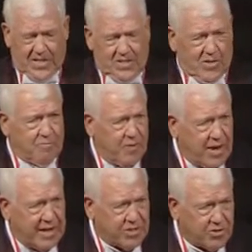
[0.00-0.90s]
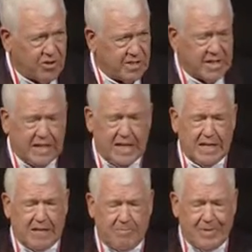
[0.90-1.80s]
So I'm flying as hard as I
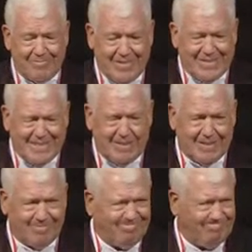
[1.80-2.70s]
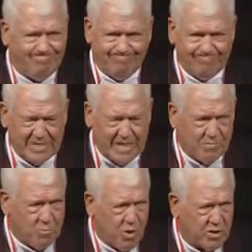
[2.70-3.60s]
can, and I said, "I'm
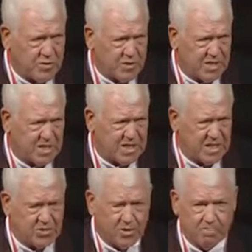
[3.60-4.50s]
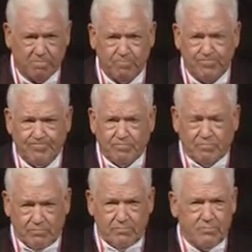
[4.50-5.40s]
from Crossville, Tennessee, sir."
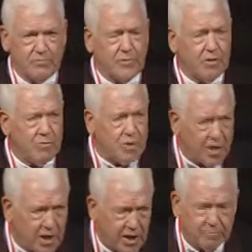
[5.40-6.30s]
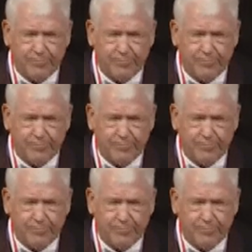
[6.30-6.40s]
"Really?